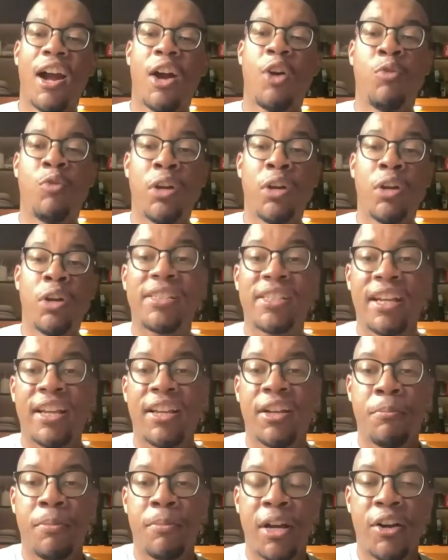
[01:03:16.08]
our
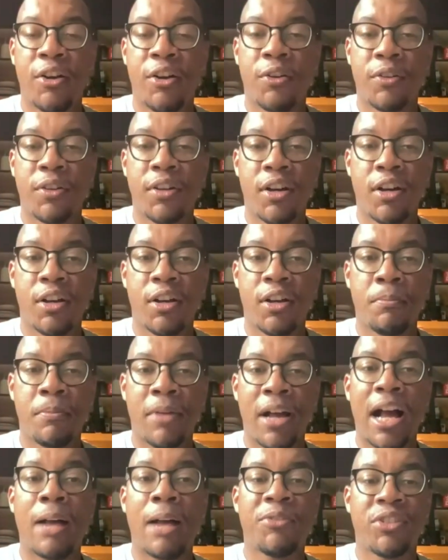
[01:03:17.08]
website about
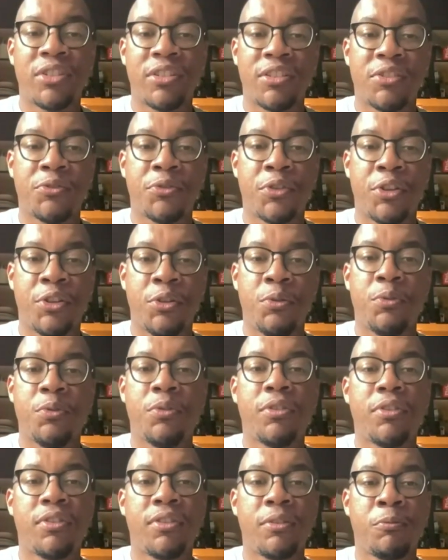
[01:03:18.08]
options for
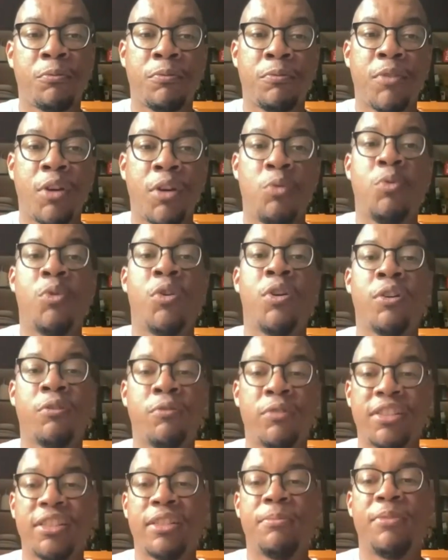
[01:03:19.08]
youth award
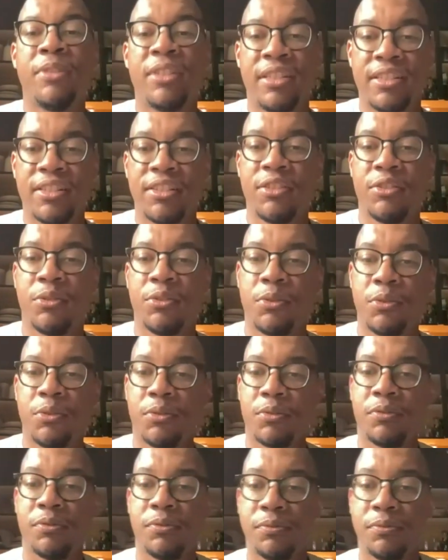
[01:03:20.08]
recipients too.